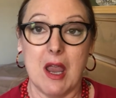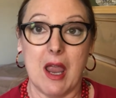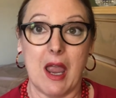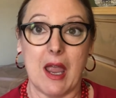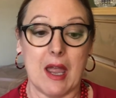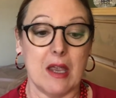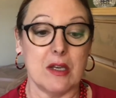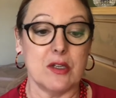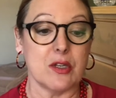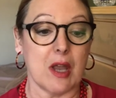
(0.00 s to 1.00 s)

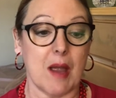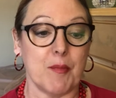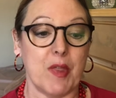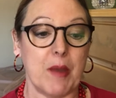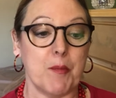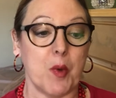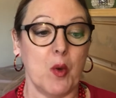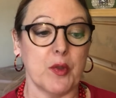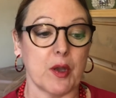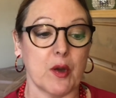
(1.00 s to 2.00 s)
and they
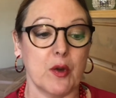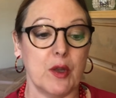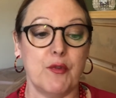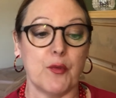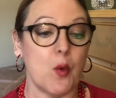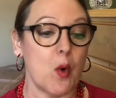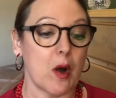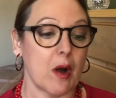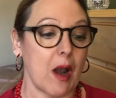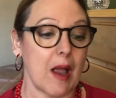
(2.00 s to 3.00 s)
both are good for